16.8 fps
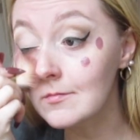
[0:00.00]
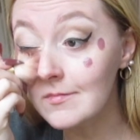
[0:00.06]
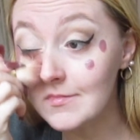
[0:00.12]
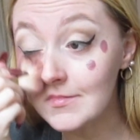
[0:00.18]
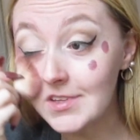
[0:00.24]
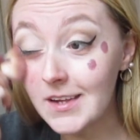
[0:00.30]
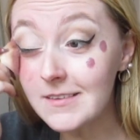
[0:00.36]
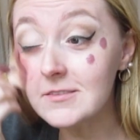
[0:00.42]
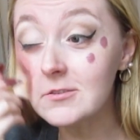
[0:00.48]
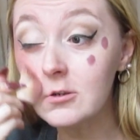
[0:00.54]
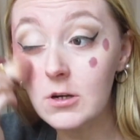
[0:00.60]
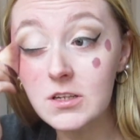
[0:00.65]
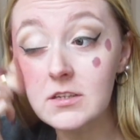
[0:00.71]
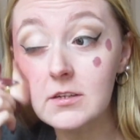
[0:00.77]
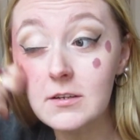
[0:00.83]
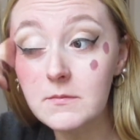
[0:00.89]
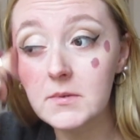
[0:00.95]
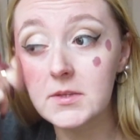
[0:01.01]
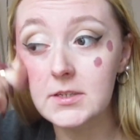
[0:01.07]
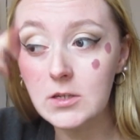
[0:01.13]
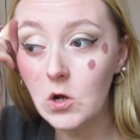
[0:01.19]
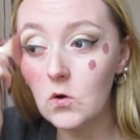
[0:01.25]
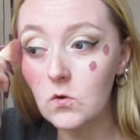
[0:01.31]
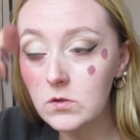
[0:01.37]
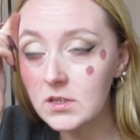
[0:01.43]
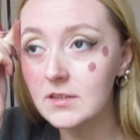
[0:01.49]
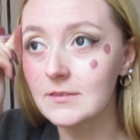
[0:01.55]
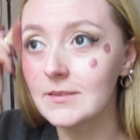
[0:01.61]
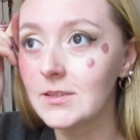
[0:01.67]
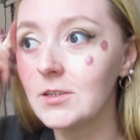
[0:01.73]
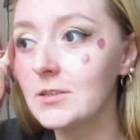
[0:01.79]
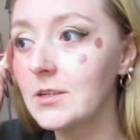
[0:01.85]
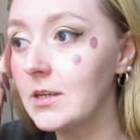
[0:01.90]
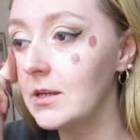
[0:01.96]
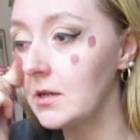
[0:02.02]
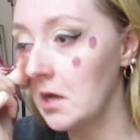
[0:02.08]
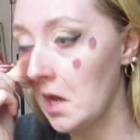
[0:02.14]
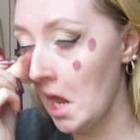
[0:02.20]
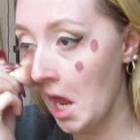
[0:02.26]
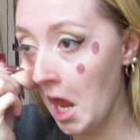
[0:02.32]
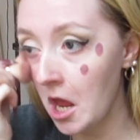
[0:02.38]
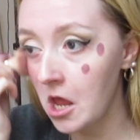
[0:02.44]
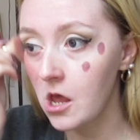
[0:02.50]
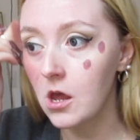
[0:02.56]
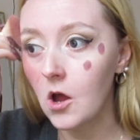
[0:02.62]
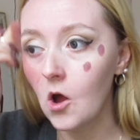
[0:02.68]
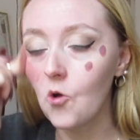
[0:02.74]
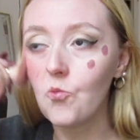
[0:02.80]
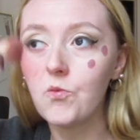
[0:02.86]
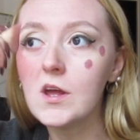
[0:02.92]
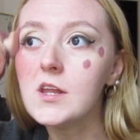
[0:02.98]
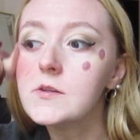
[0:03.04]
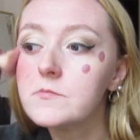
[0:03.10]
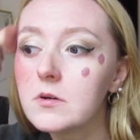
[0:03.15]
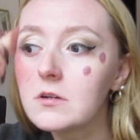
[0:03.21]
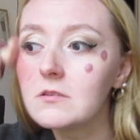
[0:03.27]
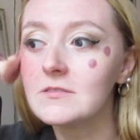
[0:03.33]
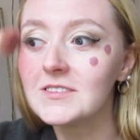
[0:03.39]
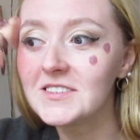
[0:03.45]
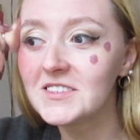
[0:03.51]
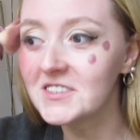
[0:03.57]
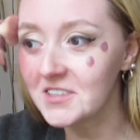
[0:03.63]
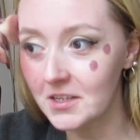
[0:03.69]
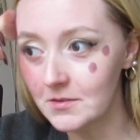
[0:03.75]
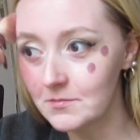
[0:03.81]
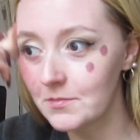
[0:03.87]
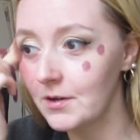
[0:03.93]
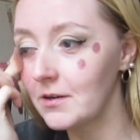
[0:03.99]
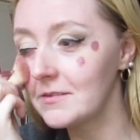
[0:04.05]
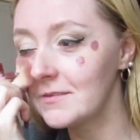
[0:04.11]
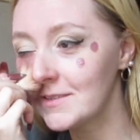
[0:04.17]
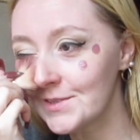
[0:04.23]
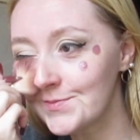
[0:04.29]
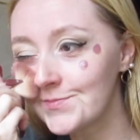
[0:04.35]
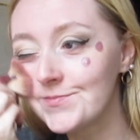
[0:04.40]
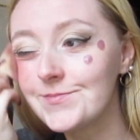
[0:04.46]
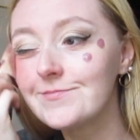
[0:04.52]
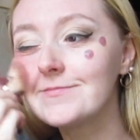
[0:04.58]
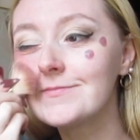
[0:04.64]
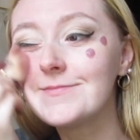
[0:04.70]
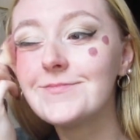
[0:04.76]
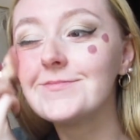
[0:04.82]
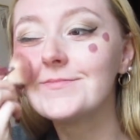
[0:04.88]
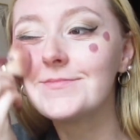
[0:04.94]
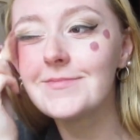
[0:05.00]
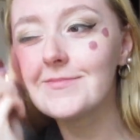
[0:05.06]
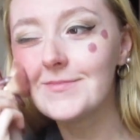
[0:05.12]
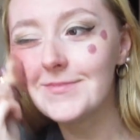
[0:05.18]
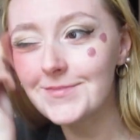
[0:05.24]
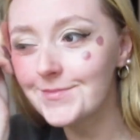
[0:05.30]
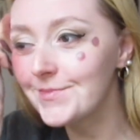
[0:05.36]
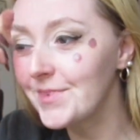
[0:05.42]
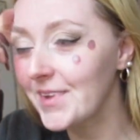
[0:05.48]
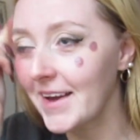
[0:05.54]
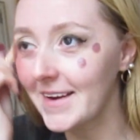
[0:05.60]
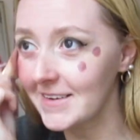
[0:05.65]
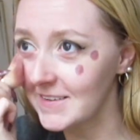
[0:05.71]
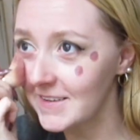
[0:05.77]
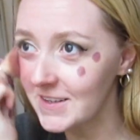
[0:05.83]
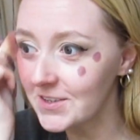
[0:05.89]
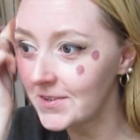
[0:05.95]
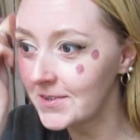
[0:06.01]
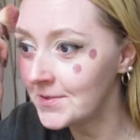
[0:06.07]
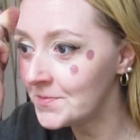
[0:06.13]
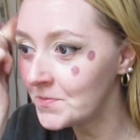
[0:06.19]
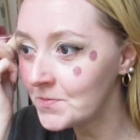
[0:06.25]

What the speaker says: Sounds crazy, but the goal is looking wet and burnt, sunburnt kind of deal.